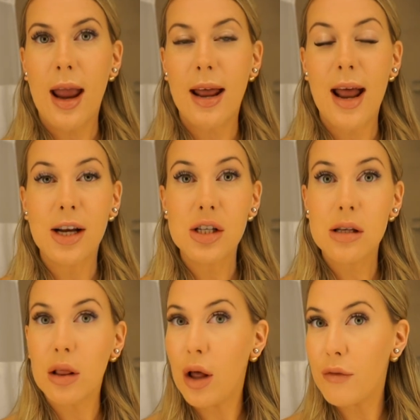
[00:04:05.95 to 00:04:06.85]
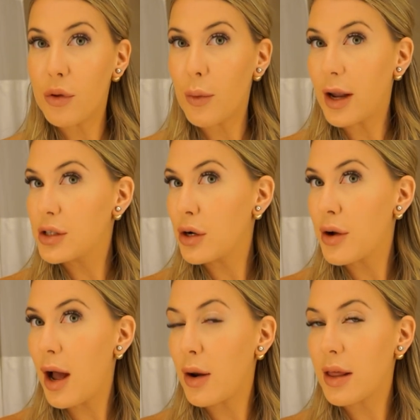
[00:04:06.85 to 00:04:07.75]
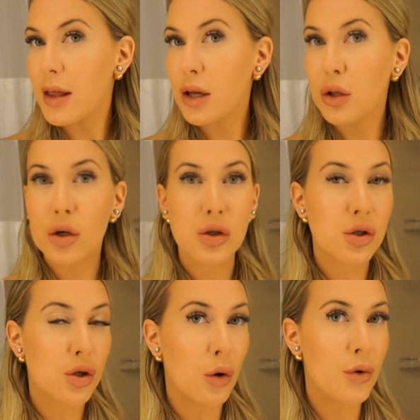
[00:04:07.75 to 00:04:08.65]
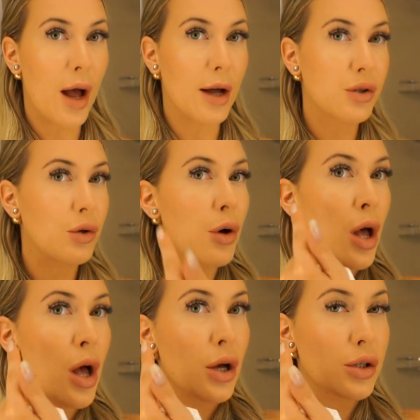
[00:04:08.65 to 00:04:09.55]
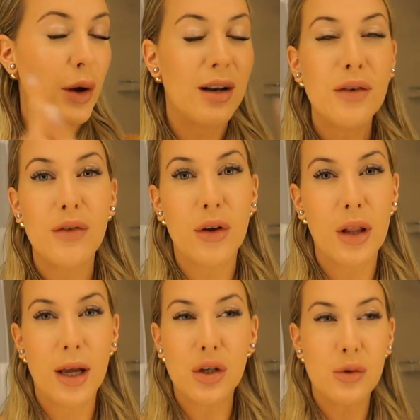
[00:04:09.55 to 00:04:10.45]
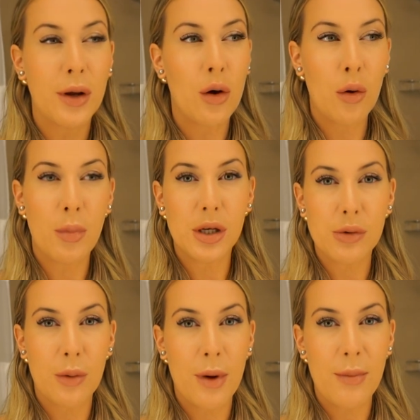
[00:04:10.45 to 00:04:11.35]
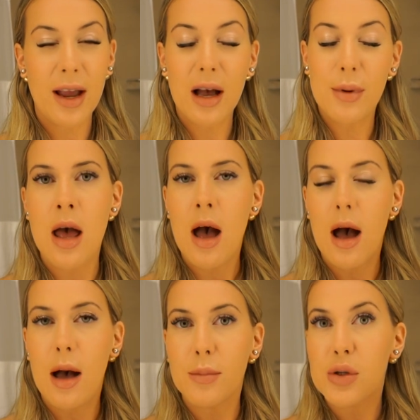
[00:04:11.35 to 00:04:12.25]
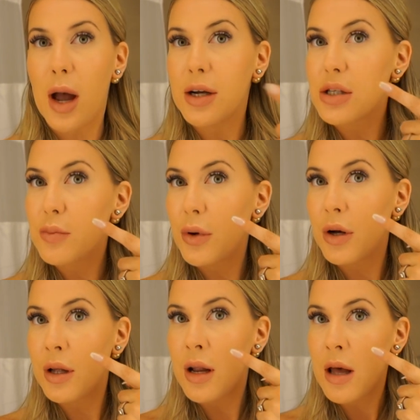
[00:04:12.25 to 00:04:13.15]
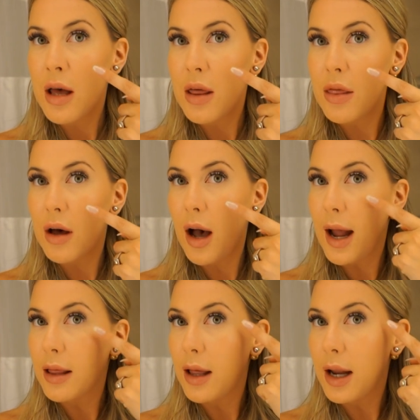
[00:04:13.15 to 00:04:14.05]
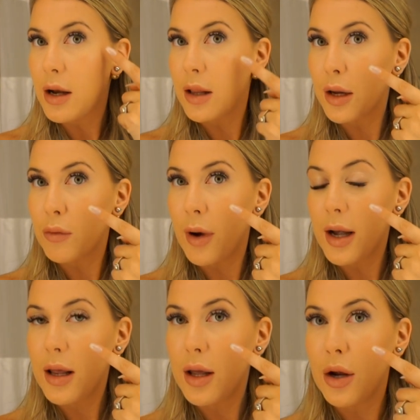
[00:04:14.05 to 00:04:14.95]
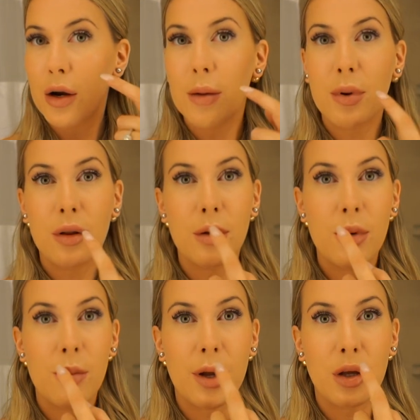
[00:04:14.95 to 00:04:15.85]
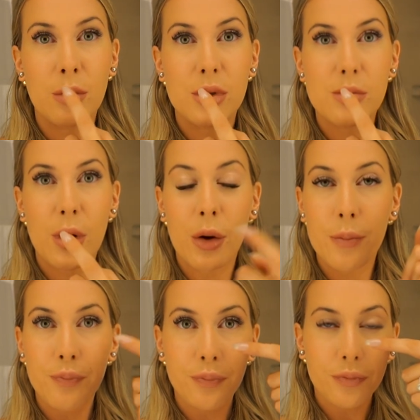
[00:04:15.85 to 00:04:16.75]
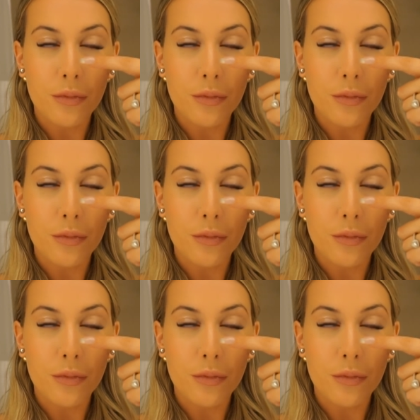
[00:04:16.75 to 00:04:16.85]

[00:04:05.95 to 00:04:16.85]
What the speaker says: and I just love the way it turned out. I think it looks so natural, so I didn't feel like doing a whole bunch with my makeup. So I just put the highlight like right here. I put a little bit on my Cupid's bow,